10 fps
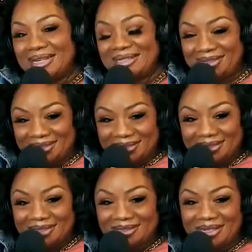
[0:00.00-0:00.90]

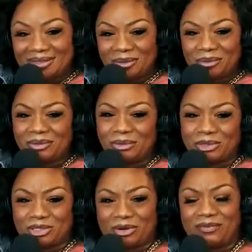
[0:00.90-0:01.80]
no, no
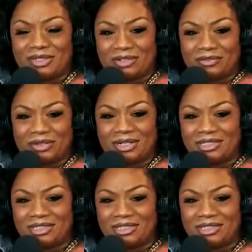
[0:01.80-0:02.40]
service elevator.